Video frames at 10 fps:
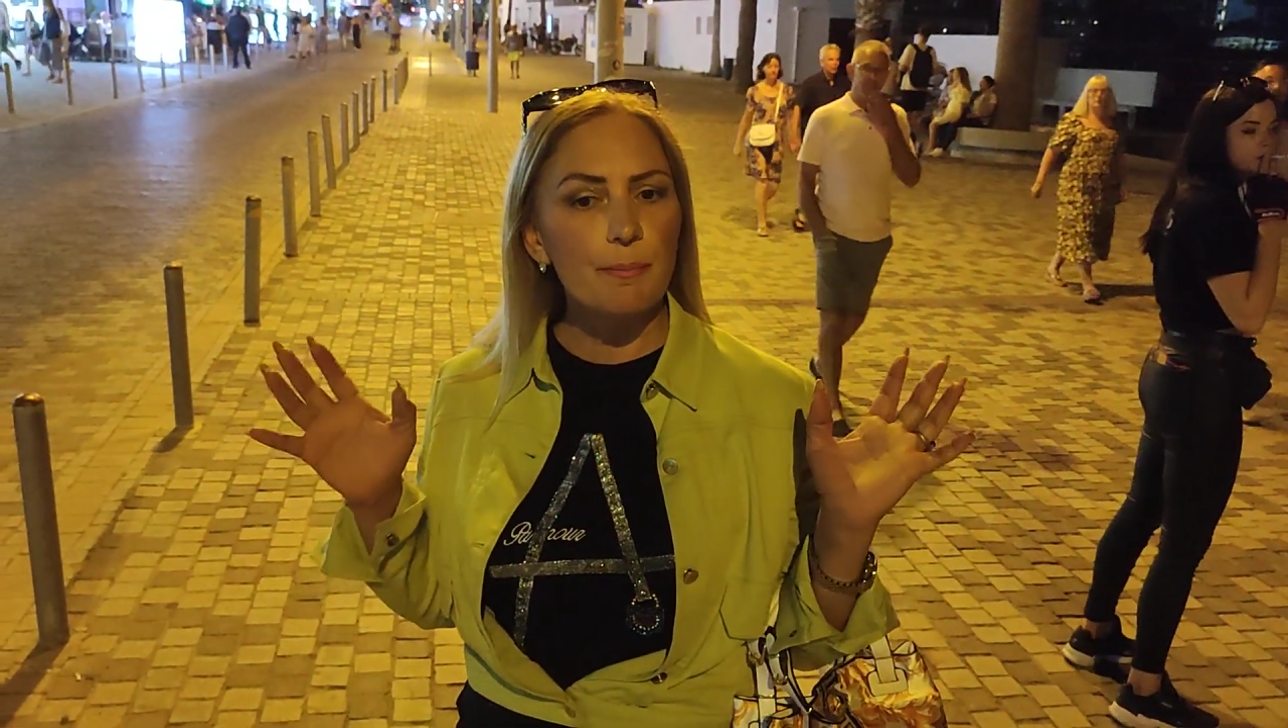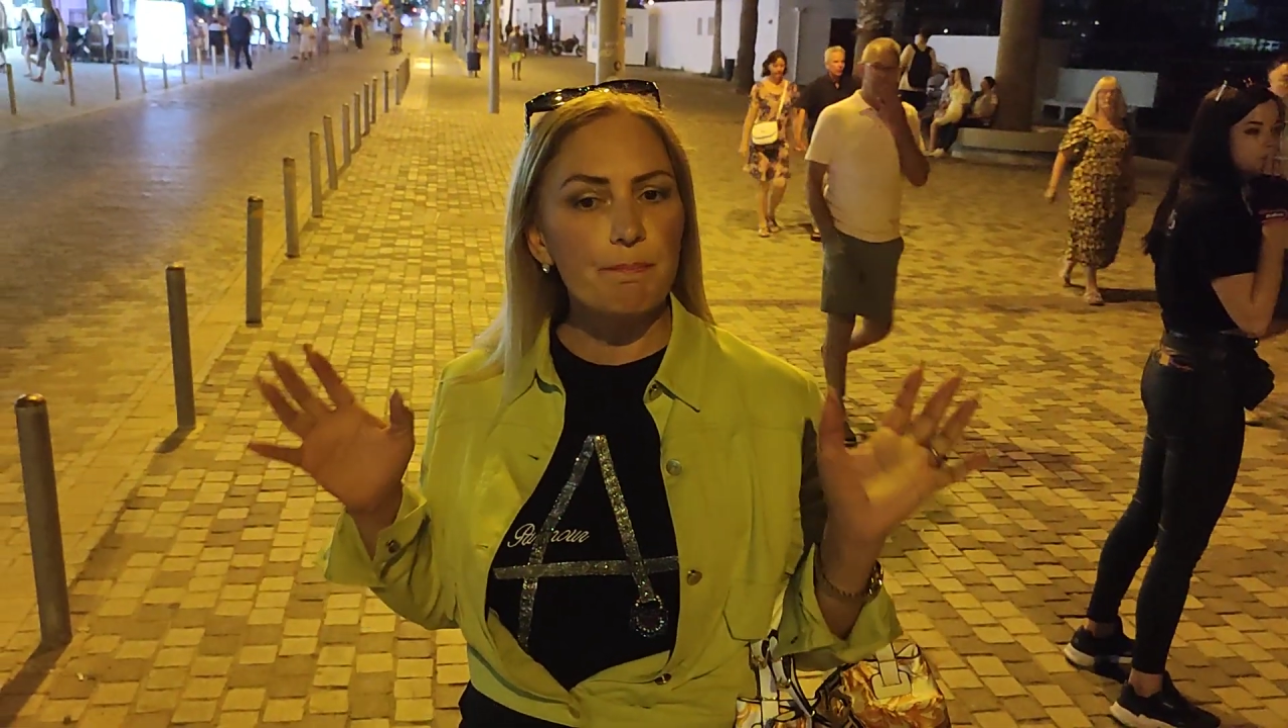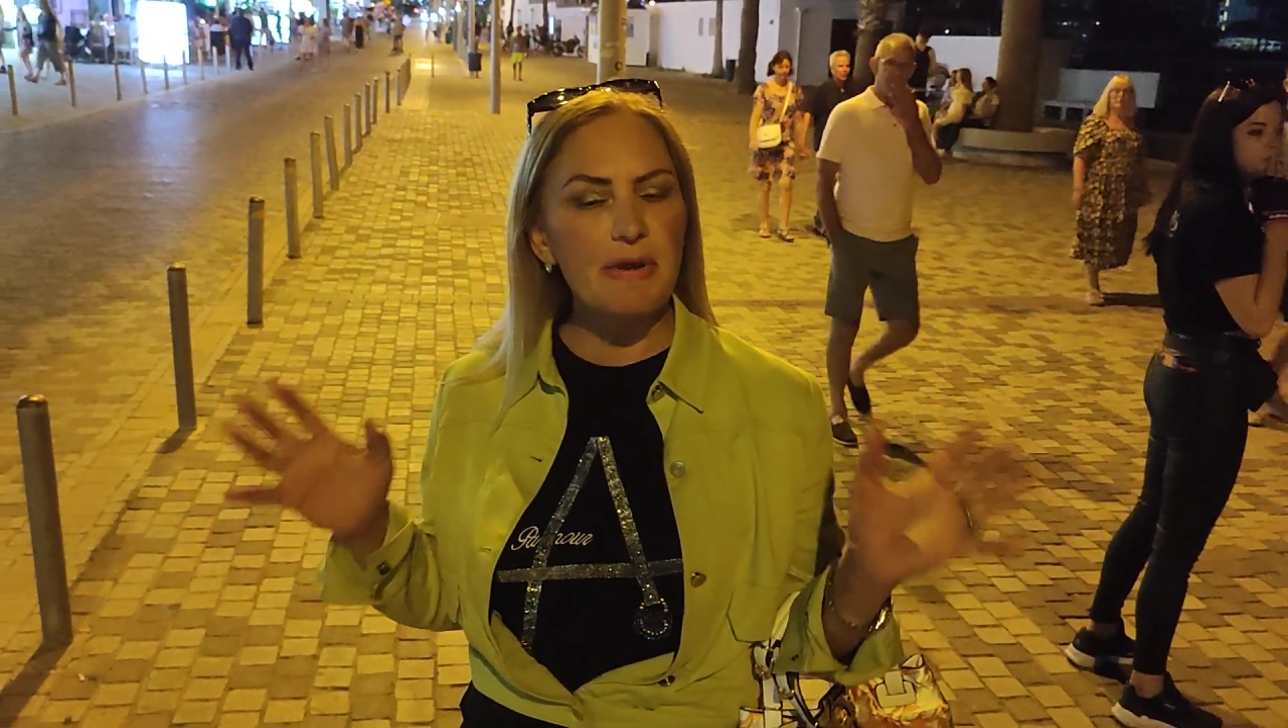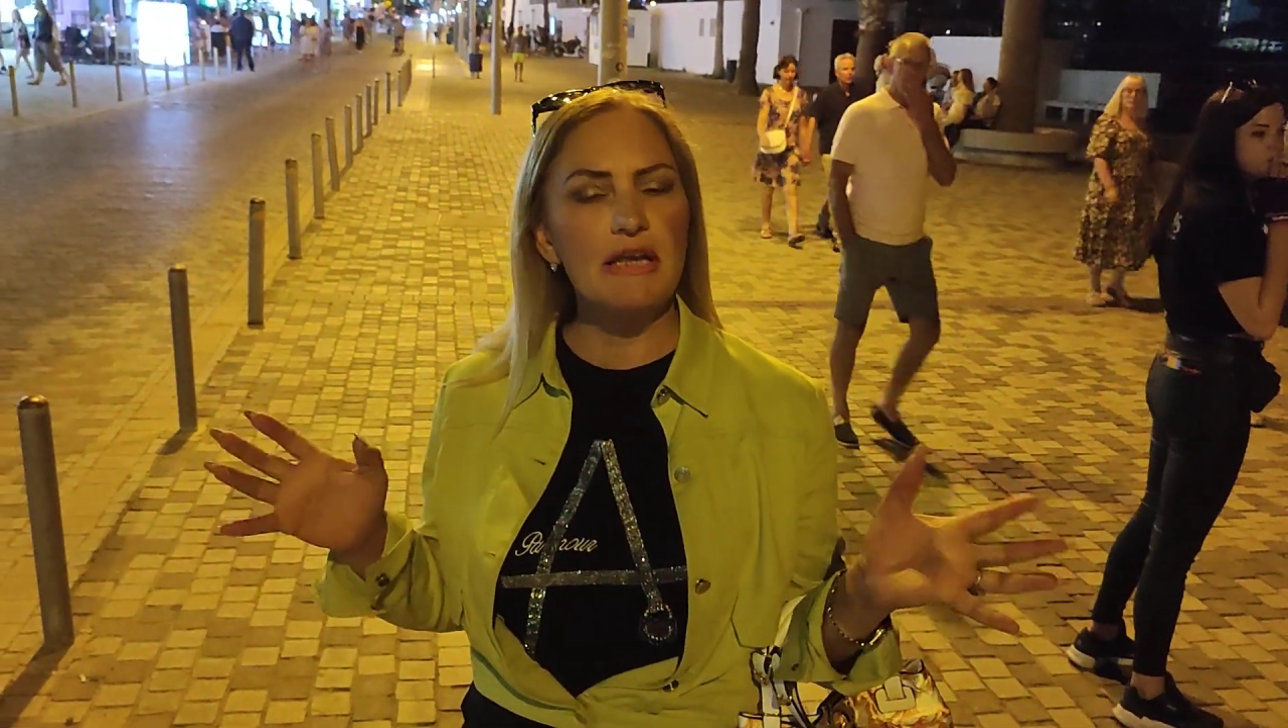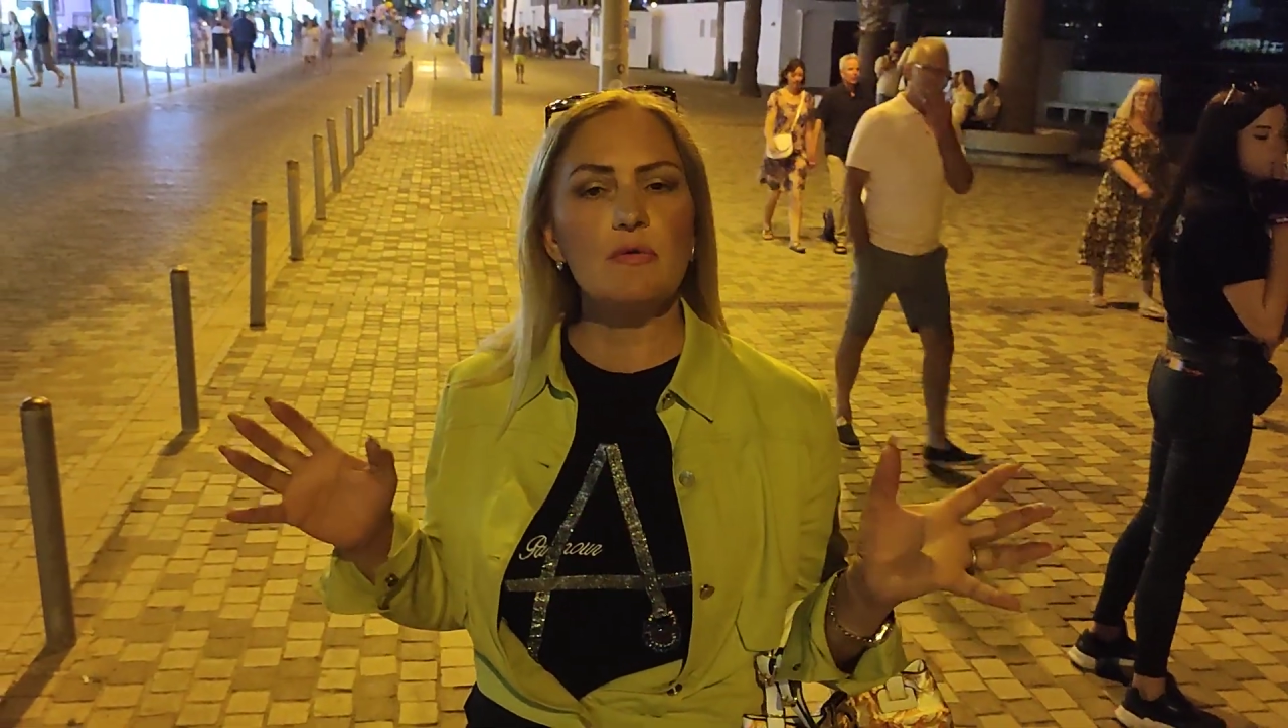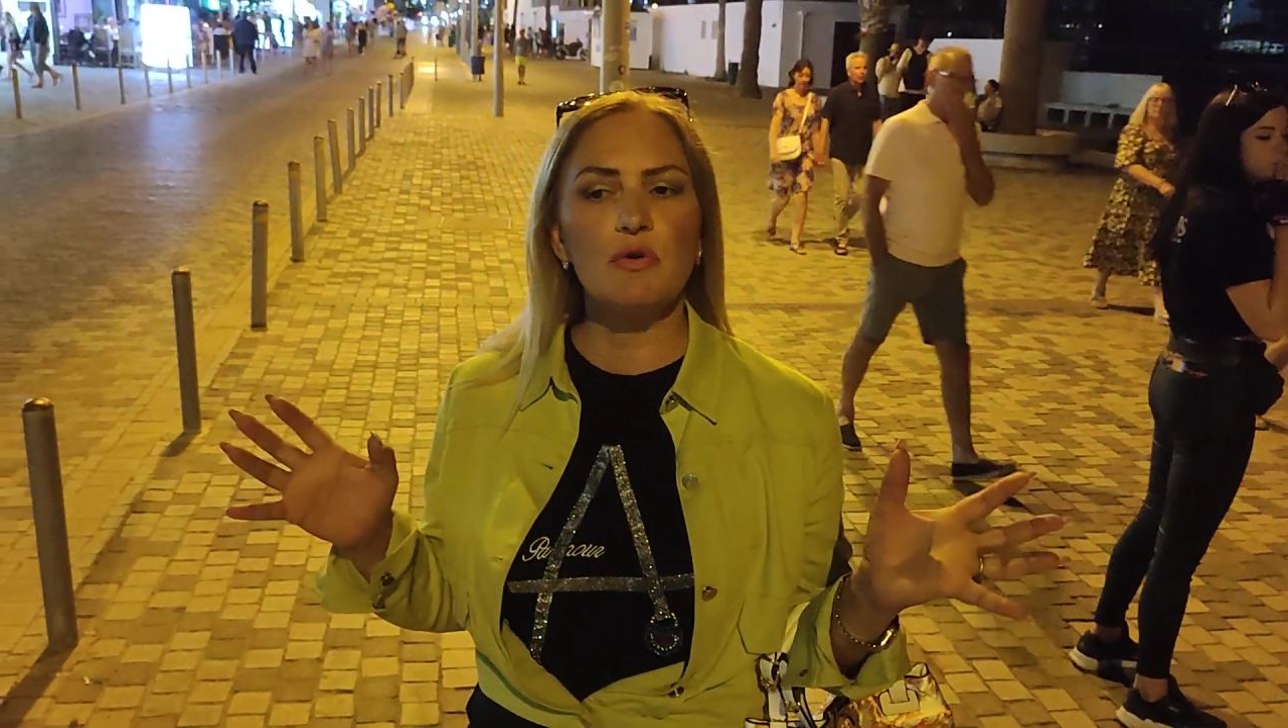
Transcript: for being